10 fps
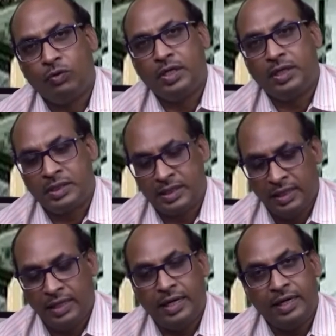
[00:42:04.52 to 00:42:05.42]
works
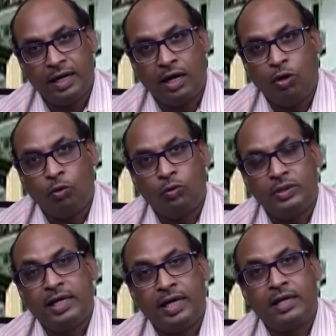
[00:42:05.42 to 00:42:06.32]
and how
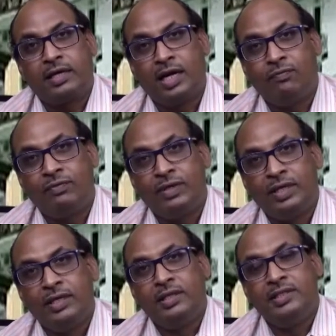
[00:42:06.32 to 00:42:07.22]
that aircraft
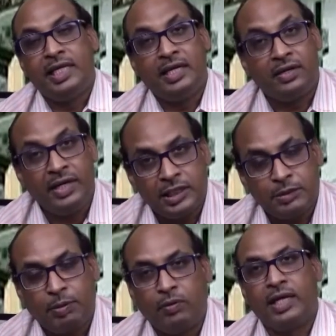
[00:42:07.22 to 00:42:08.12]

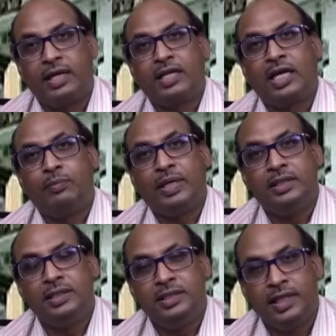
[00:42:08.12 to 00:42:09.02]
generates power, aircraft
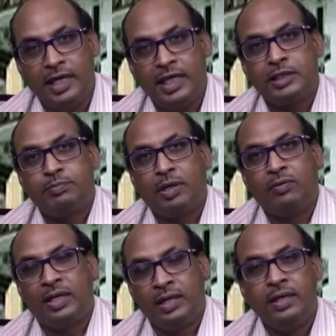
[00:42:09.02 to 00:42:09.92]
engine generates
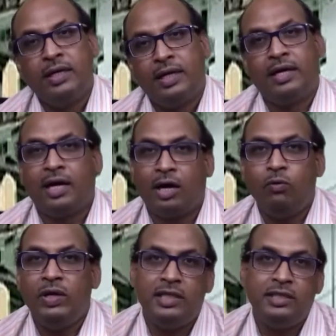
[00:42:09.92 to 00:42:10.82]
power, and
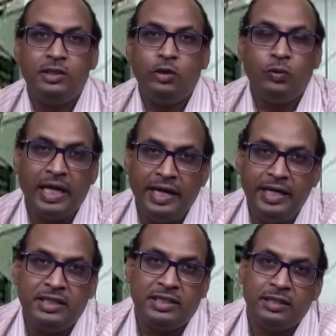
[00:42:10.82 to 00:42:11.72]
how it is
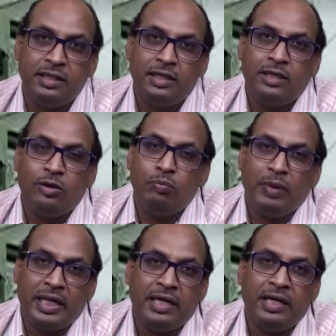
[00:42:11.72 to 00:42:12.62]
utilized to
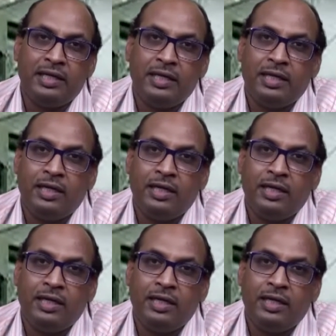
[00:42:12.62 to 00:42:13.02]
make it